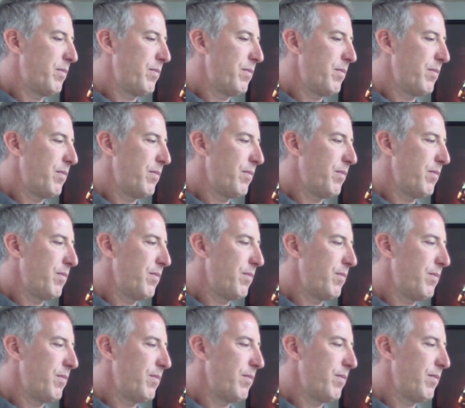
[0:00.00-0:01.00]

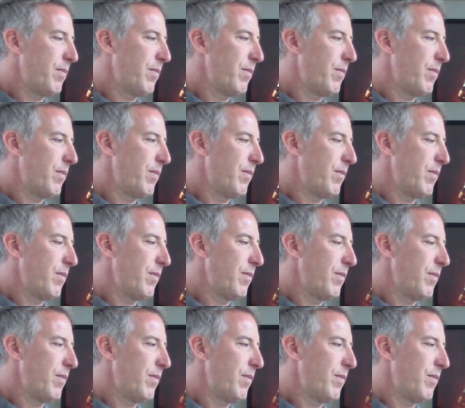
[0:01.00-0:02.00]

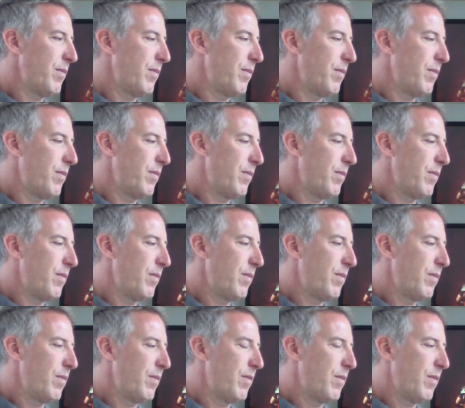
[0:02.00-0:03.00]

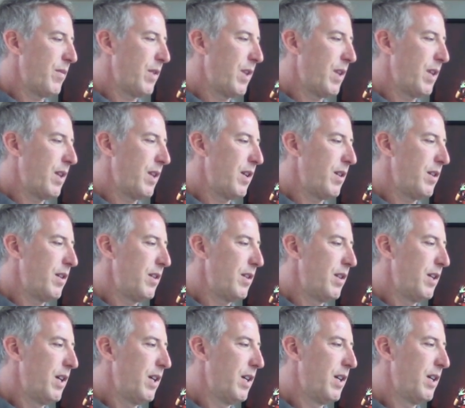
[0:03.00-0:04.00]

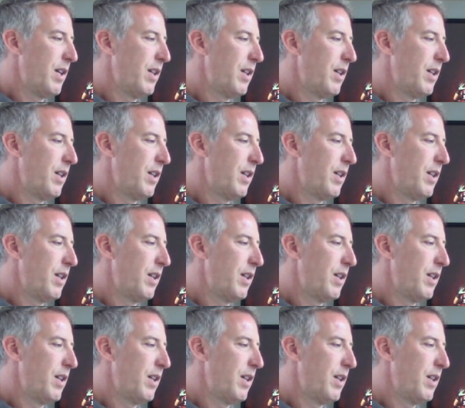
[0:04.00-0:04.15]
No words are spoken by the person on screen.